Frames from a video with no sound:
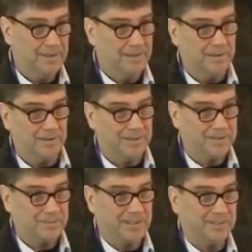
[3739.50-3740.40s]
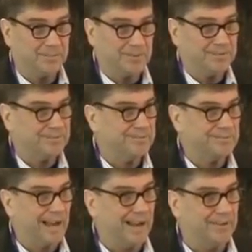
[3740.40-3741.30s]
You know, and it's been in print
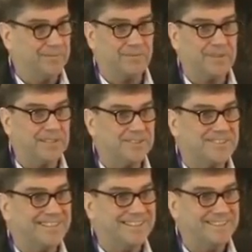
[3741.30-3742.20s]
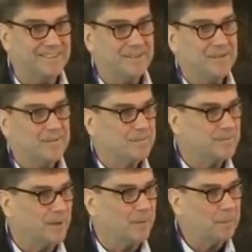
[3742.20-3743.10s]
for, I don't know, fifteen years now.
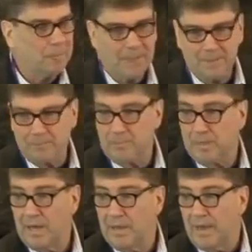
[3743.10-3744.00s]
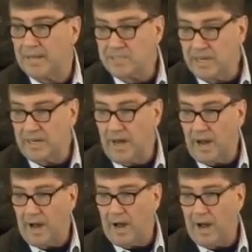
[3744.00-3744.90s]
So, that's
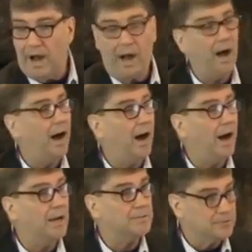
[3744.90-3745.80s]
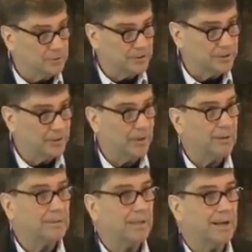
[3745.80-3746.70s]
it. I enjoyed you
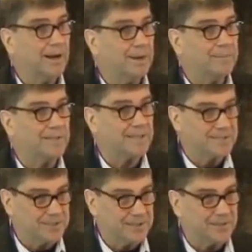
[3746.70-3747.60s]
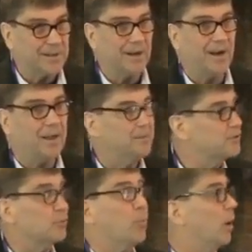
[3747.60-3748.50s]
all. I'm glad you're here. This
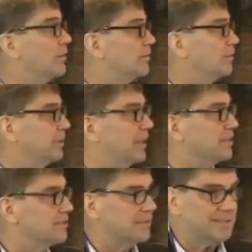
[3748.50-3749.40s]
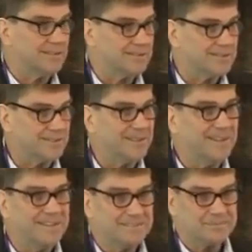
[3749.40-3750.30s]
is a wonderful place. It's a,
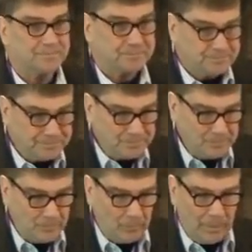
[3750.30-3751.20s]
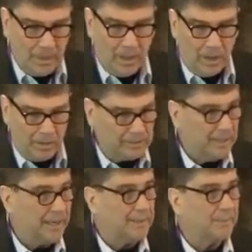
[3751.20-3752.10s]
thank you.
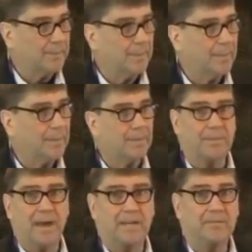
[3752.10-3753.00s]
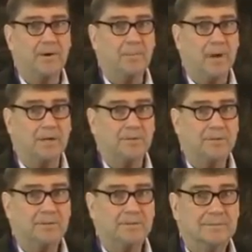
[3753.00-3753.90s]
Okay. Thank you very much.
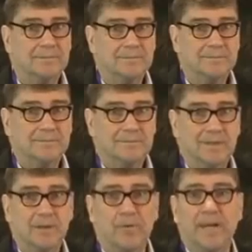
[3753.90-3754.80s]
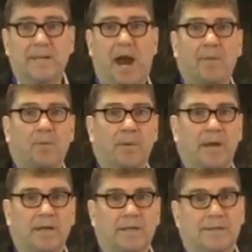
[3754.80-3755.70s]
Great
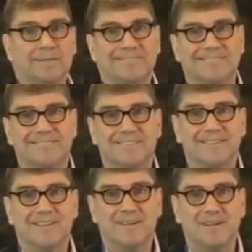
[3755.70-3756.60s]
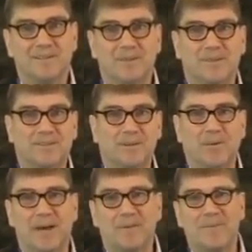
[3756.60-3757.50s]
cameraman here. Did, did
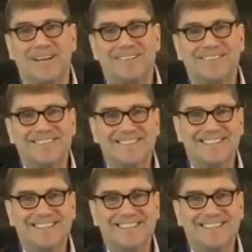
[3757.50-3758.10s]
we have the mic on?